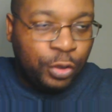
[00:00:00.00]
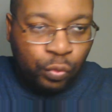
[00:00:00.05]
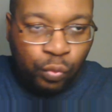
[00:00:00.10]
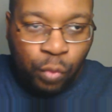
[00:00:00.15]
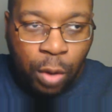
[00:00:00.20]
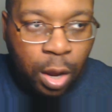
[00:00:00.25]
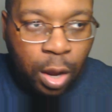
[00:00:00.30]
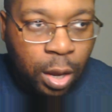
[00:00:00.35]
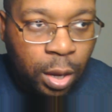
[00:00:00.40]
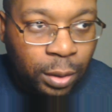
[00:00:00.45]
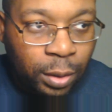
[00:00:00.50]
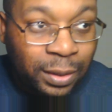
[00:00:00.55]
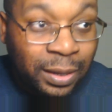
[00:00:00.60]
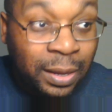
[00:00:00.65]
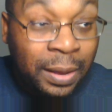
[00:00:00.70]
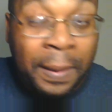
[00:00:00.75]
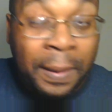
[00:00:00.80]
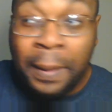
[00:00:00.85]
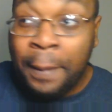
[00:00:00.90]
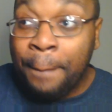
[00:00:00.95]
wrong.
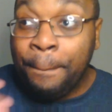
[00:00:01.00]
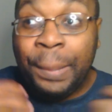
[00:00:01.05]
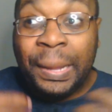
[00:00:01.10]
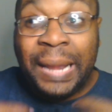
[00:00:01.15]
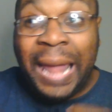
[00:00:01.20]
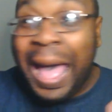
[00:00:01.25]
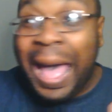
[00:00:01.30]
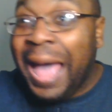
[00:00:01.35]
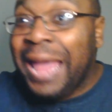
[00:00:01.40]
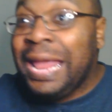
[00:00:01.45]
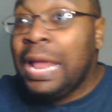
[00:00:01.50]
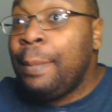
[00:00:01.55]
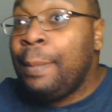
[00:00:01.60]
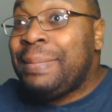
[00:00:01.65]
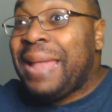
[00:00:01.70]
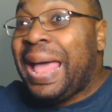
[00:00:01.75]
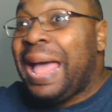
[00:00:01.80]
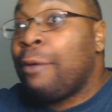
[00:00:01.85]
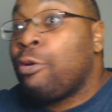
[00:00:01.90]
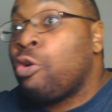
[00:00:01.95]
But I am
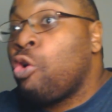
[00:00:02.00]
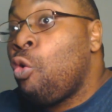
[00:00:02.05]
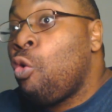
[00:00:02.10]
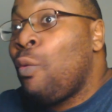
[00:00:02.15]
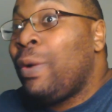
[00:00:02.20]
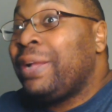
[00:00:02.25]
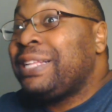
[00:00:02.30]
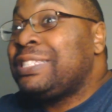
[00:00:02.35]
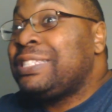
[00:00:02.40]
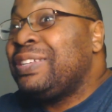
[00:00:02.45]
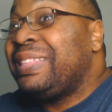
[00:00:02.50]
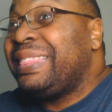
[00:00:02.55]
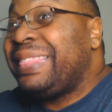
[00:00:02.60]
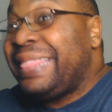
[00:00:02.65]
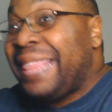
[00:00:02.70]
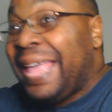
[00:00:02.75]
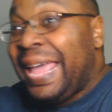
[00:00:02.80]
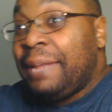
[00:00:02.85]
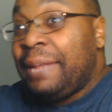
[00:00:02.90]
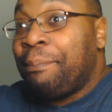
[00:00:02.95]
not going to
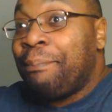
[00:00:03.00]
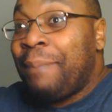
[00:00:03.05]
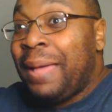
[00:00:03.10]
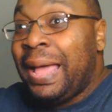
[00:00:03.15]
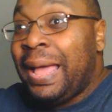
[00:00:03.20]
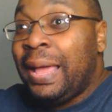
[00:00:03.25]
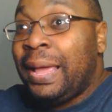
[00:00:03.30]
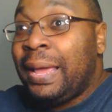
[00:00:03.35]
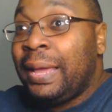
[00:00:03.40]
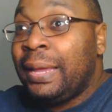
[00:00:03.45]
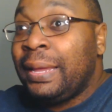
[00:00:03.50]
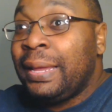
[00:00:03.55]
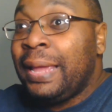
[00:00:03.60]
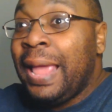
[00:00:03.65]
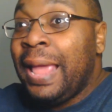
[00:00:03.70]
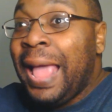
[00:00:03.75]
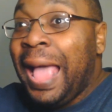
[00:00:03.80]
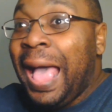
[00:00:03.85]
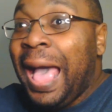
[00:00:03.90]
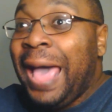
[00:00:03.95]
let my,
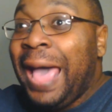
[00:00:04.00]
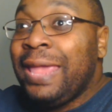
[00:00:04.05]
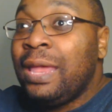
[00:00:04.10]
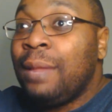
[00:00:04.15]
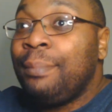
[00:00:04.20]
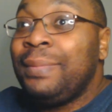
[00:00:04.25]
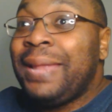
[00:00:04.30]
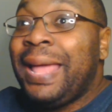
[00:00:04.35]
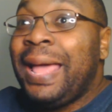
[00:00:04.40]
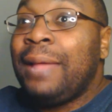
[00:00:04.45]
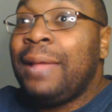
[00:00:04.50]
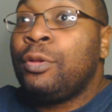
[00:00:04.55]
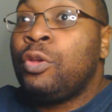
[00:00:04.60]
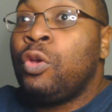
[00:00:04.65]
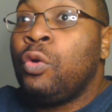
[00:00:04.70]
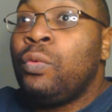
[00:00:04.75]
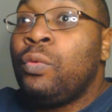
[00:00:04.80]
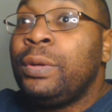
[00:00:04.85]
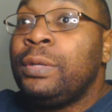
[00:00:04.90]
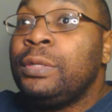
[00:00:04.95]
I am not
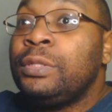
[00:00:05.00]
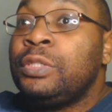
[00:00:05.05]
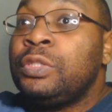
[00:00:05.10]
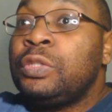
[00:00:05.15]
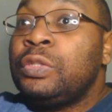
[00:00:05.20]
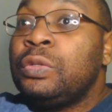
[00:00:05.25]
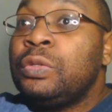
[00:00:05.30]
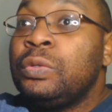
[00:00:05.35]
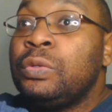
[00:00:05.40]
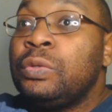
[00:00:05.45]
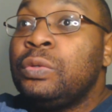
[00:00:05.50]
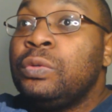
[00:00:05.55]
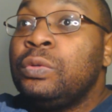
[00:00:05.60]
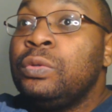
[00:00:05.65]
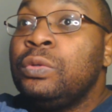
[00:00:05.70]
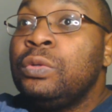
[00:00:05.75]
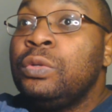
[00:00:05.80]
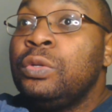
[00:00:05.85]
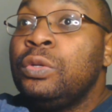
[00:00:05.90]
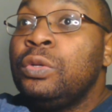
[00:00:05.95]
going to
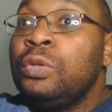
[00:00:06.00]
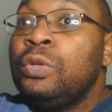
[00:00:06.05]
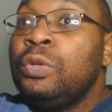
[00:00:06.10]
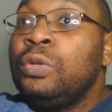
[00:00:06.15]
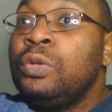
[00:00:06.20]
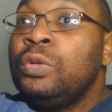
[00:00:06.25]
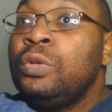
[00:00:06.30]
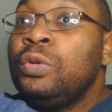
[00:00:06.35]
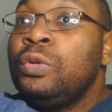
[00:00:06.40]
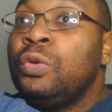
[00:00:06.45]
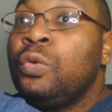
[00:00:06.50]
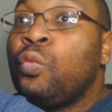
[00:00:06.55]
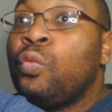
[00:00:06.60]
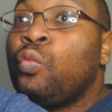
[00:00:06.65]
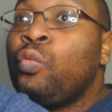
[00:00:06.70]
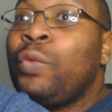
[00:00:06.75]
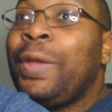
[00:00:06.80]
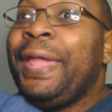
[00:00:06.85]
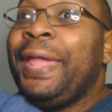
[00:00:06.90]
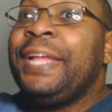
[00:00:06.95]

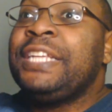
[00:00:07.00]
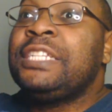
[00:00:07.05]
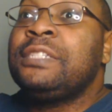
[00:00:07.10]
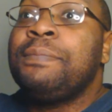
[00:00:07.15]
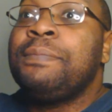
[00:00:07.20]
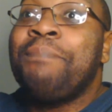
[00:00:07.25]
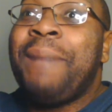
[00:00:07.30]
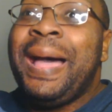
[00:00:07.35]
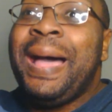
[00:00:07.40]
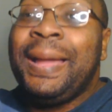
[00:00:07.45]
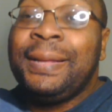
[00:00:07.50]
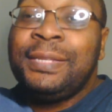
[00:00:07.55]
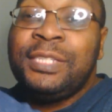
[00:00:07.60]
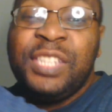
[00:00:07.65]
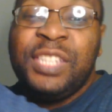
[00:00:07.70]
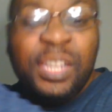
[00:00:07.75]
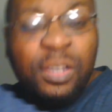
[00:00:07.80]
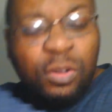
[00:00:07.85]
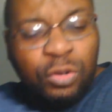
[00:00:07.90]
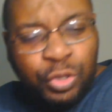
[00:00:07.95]
raise my
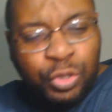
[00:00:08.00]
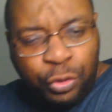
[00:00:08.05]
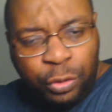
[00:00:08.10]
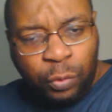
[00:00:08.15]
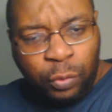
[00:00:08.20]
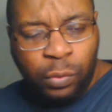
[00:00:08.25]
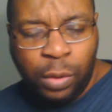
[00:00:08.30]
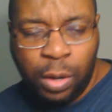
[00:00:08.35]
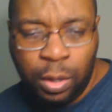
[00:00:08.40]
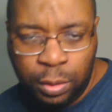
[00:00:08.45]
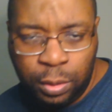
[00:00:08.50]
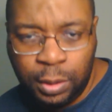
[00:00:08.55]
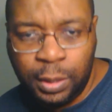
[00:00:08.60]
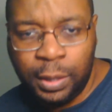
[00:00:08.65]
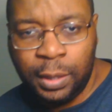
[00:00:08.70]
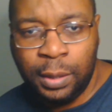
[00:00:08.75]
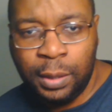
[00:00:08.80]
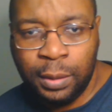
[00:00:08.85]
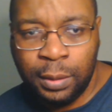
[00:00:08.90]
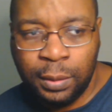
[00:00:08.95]
children wrongly.
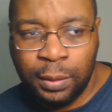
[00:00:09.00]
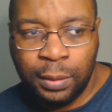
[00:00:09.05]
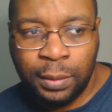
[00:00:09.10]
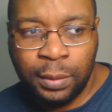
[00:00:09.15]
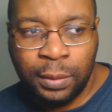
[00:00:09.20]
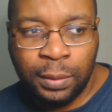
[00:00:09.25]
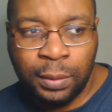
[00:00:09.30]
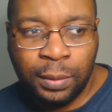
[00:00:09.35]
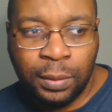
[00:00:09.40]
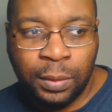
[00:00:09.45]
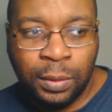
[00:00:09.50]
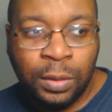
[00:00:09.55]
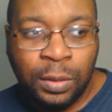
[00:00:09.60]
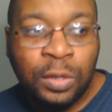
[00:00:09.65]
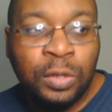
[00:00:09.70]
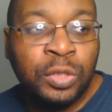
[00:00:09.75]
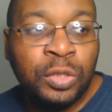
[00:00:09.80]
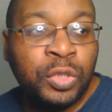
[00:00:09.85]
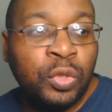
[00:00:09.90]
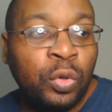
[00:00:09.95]

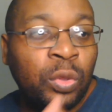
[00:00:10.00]
So